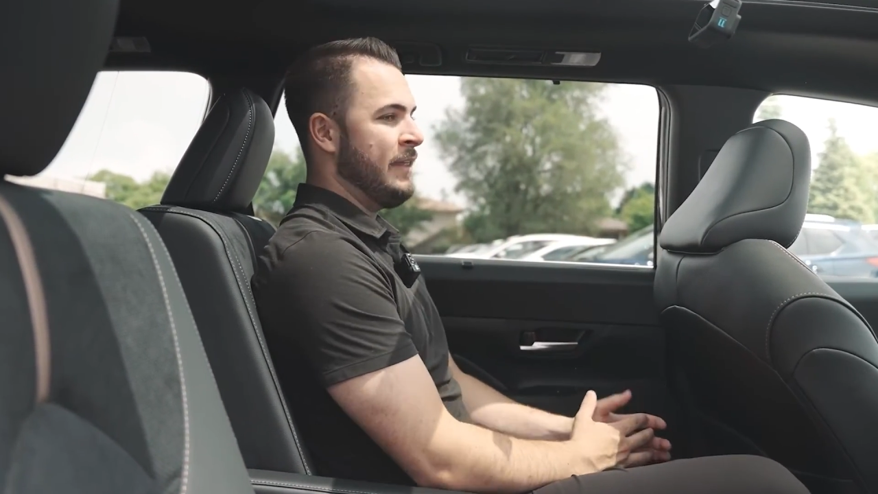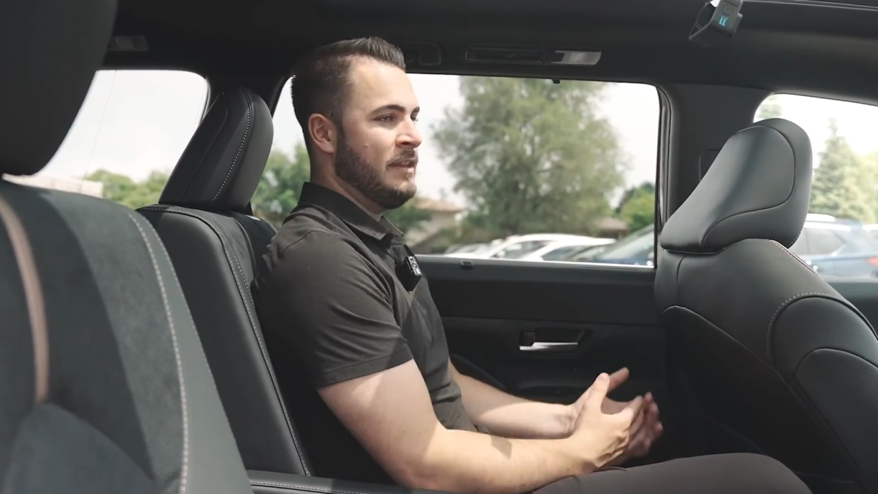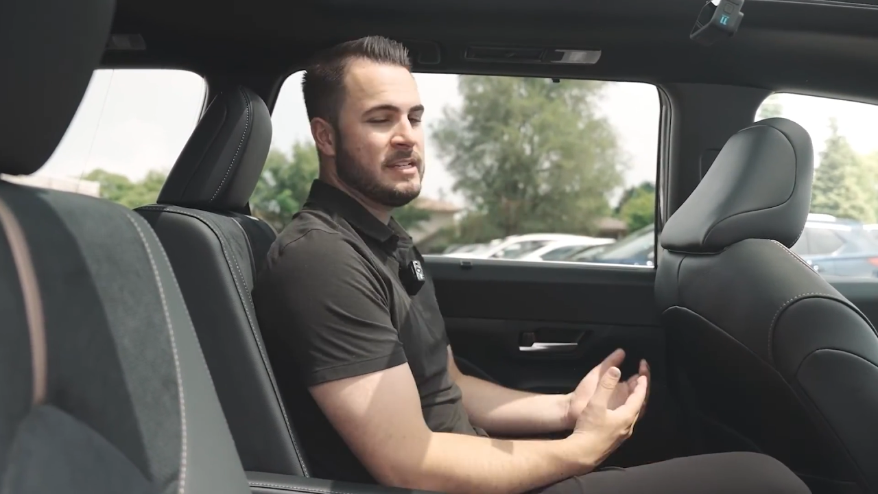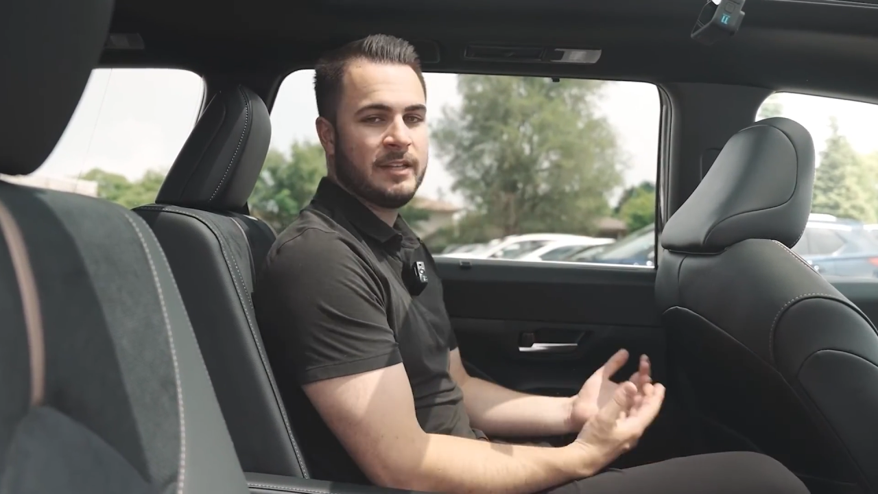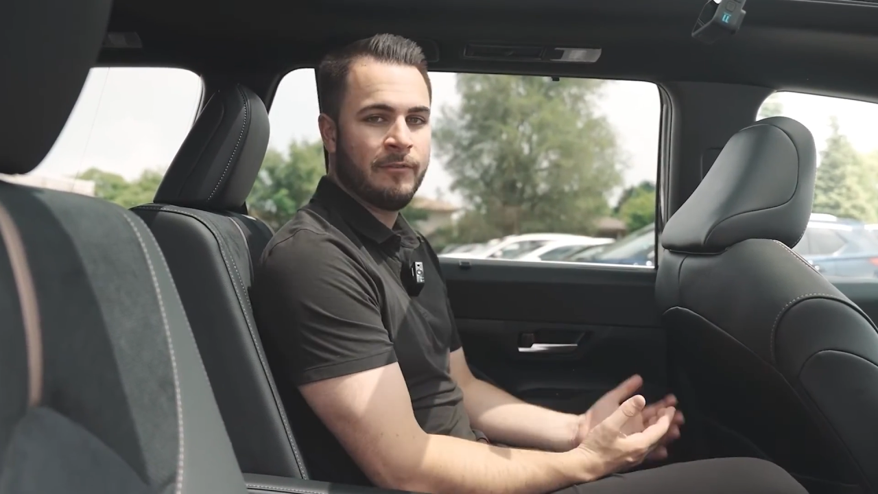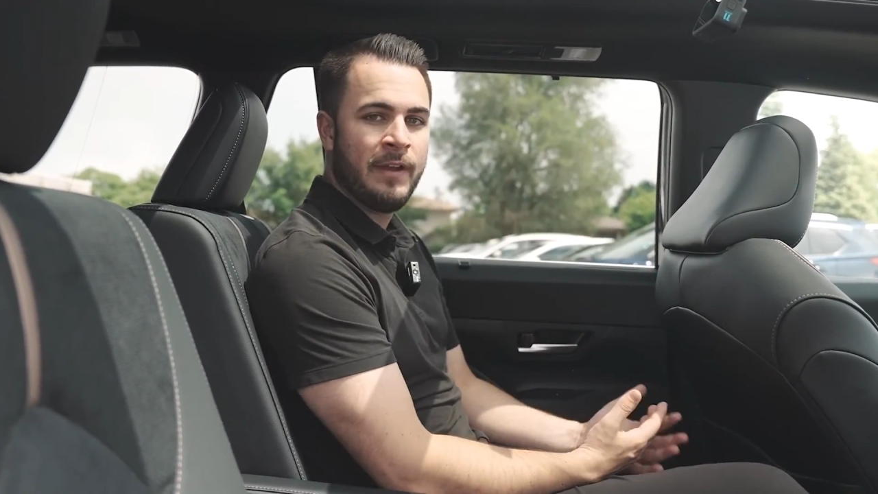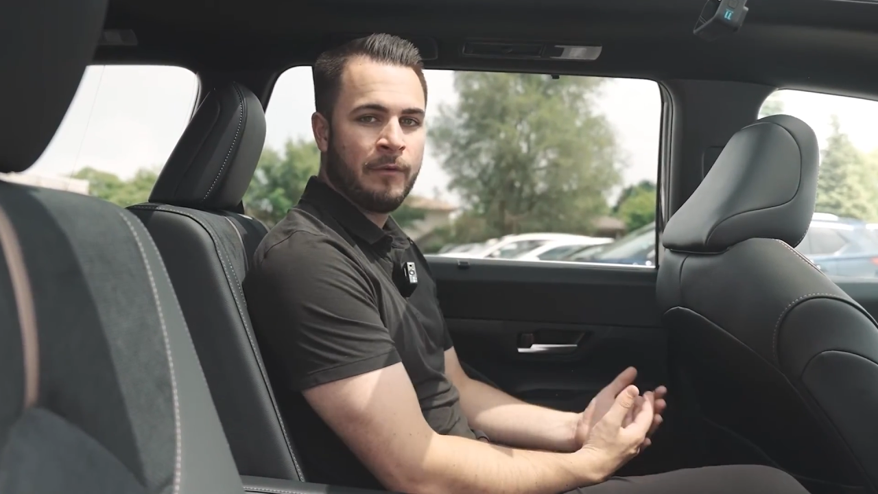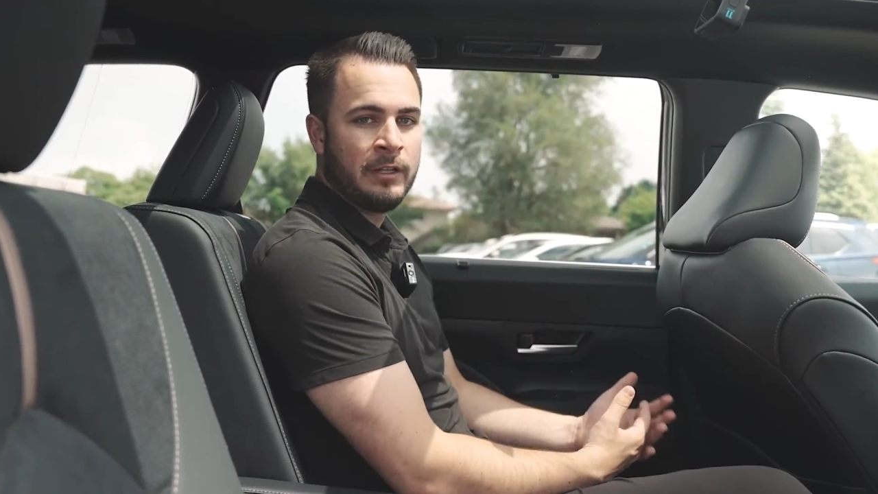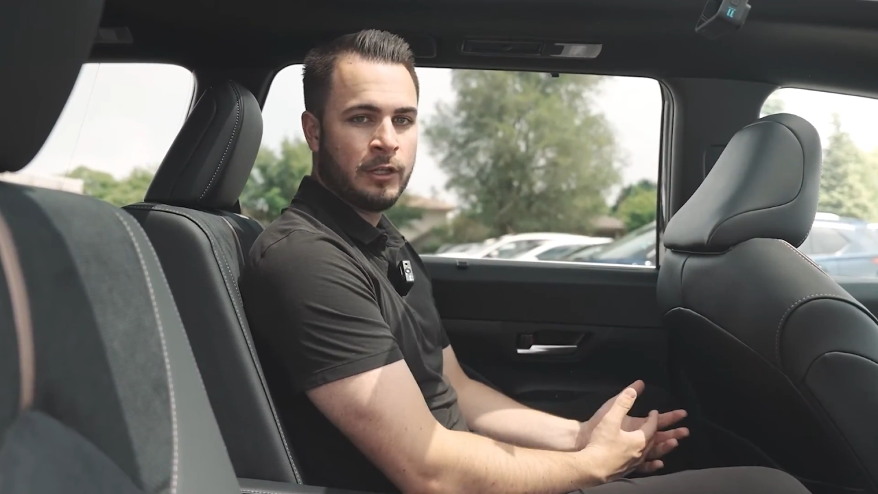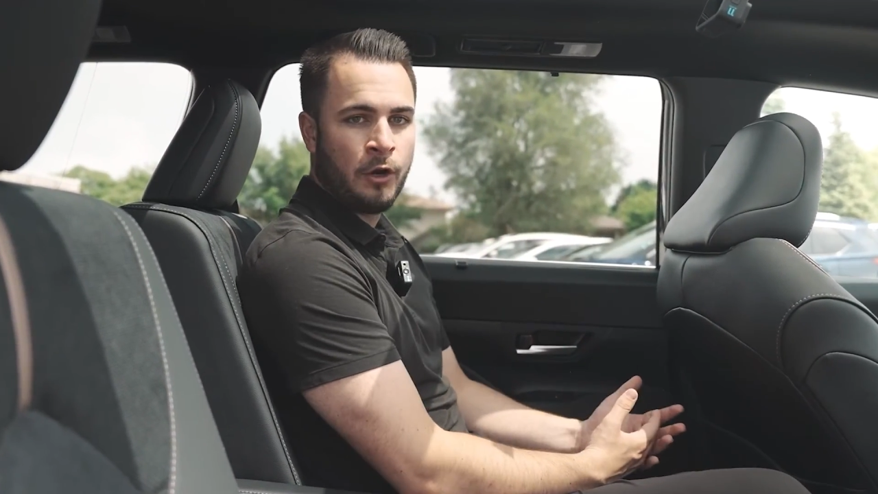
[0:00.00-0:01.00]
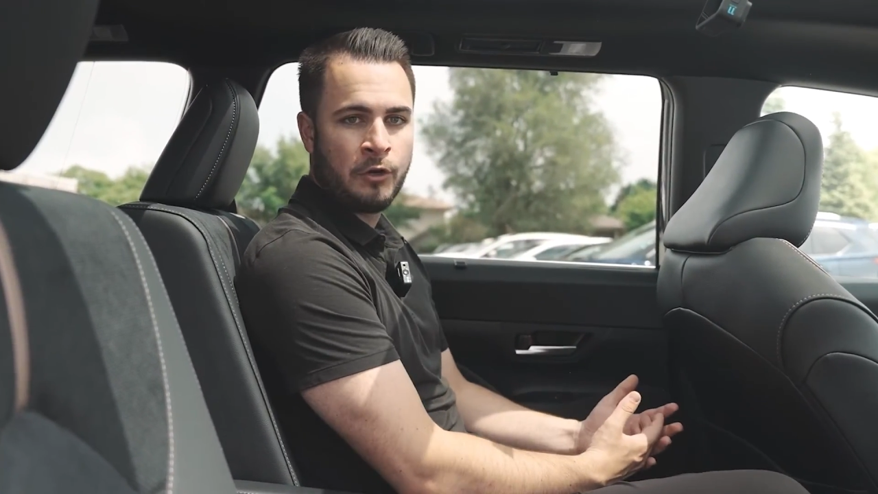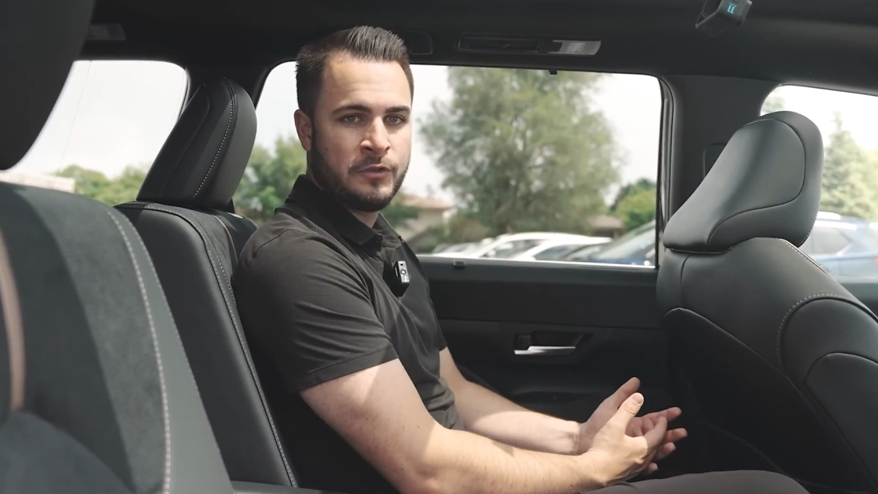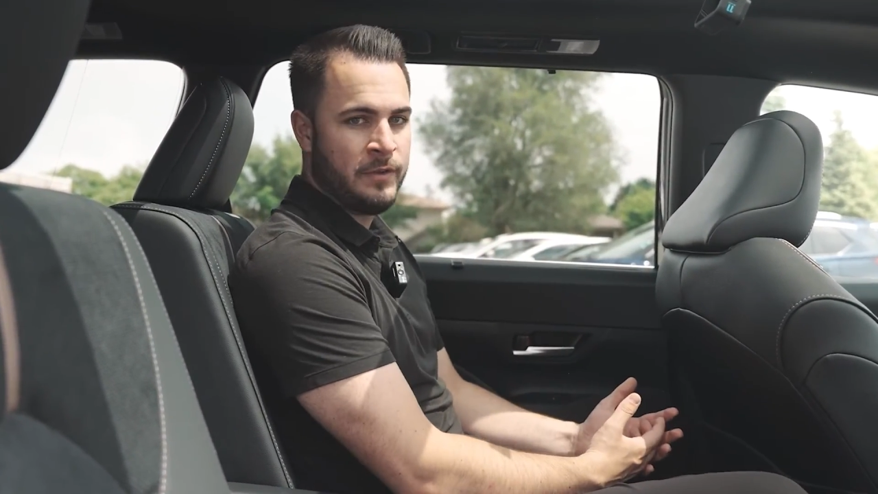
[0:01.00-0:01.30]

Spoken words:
and this is a very large